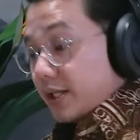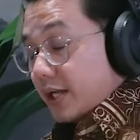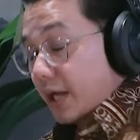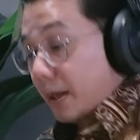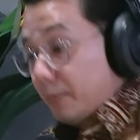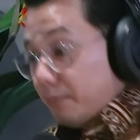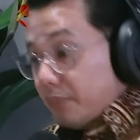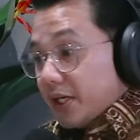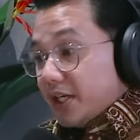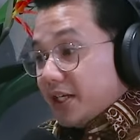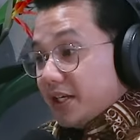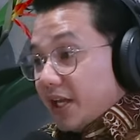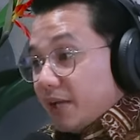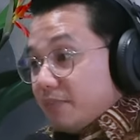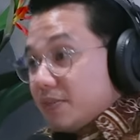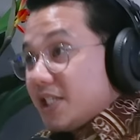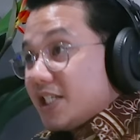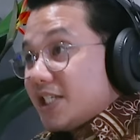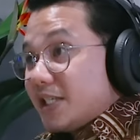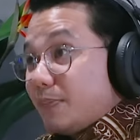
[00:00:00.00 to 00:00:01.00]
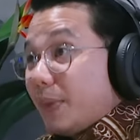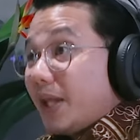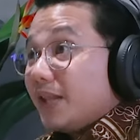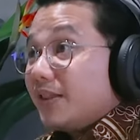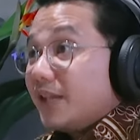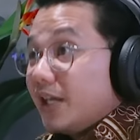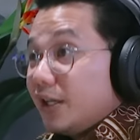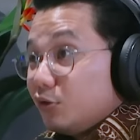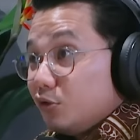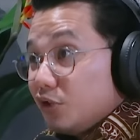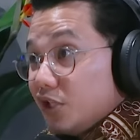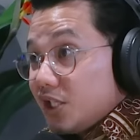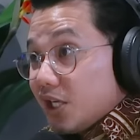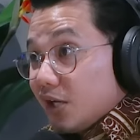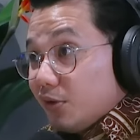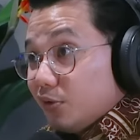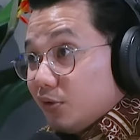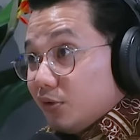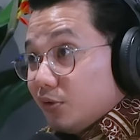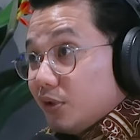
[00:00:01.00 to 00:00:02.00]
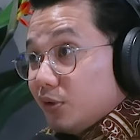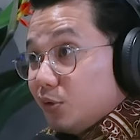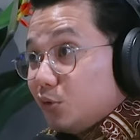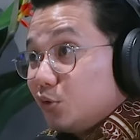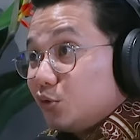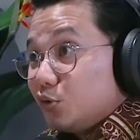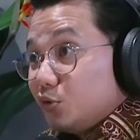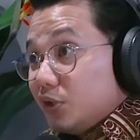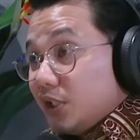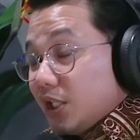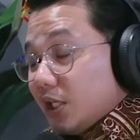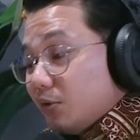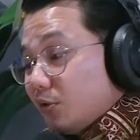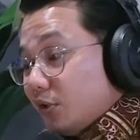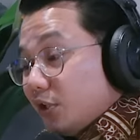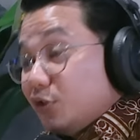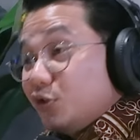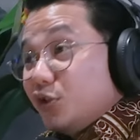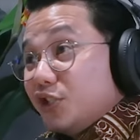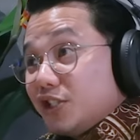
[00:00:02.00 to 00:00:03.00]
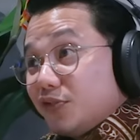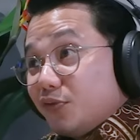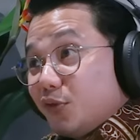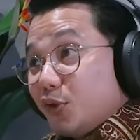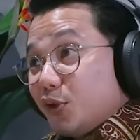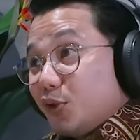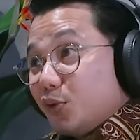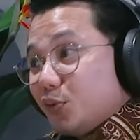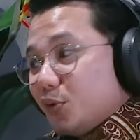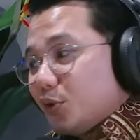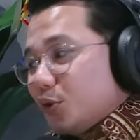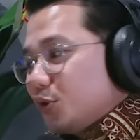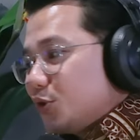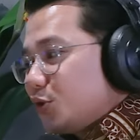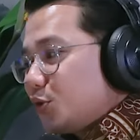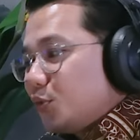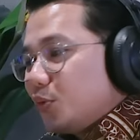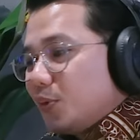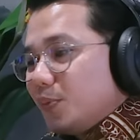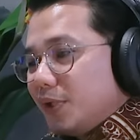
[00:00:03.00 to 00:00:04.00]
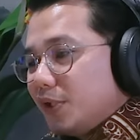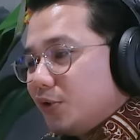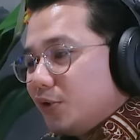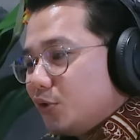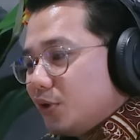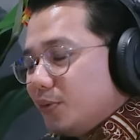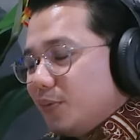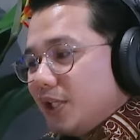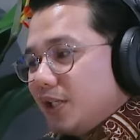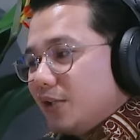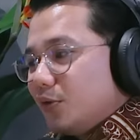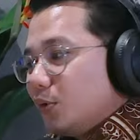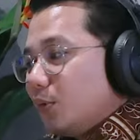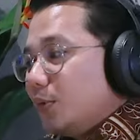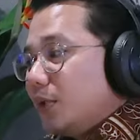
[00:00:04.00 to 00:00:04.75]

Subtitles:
the company names is PT Indonesia untuk dunia, or Indonesian for the world. So we've been dreaming. We've